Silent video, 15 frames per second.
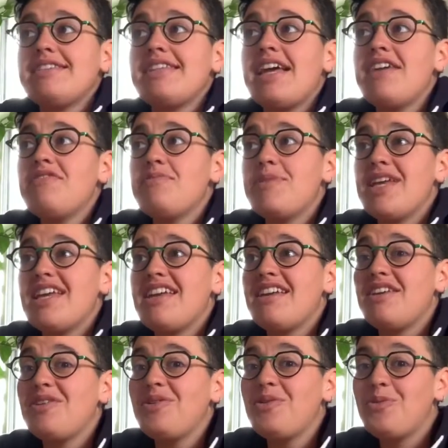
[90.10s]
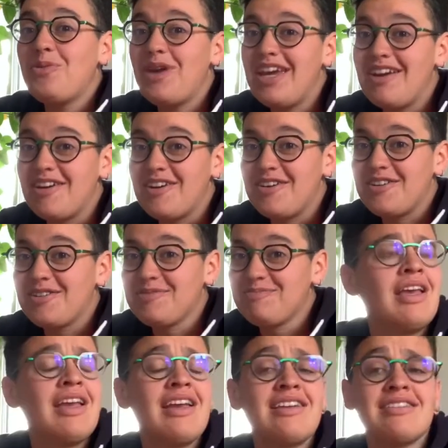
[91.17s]
have been weird.
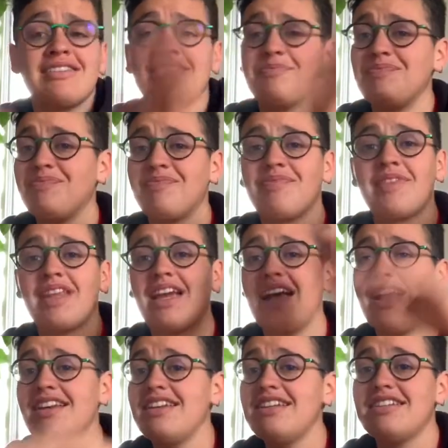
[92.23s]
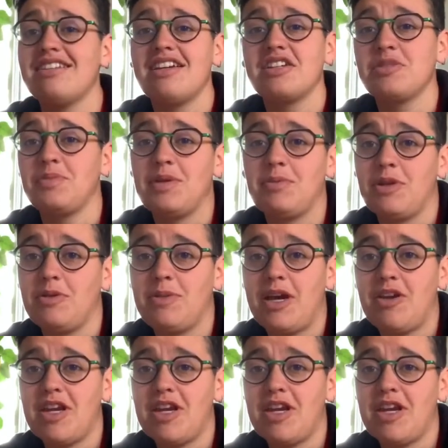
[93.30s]
And I need to talk to people about